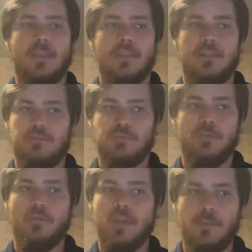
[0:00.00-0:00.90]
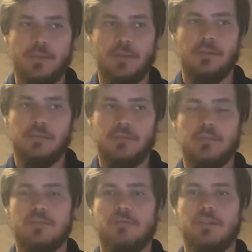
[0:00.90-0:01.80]
It was prohibited.
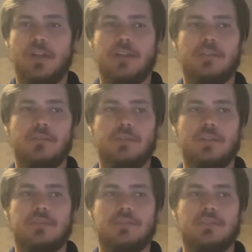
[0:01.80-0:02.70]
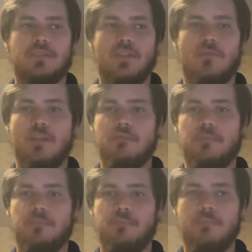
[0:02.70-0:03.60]
Could not do this, and so it
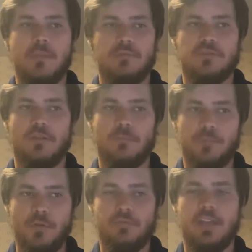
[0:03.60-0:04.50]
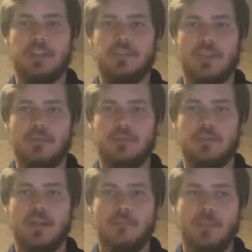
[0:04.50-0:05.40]
was called bootlegging. They
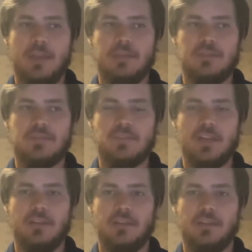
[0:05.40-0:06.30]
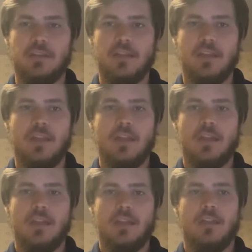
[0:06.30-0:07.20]
would make it and sell it.
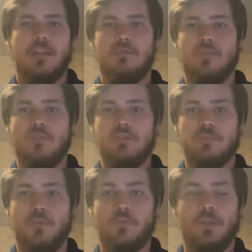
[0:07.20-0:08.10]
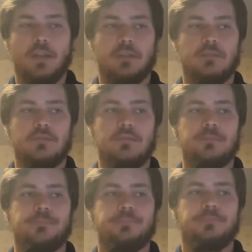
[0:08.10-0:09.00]
They were known as bootleggers.
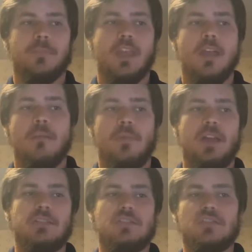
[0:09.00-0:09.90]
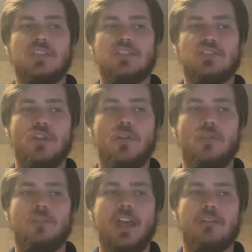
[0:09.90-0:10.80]
Places that
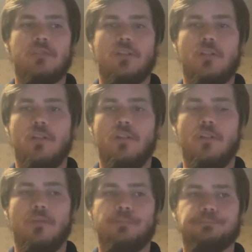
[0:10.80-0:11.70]
sold alcohol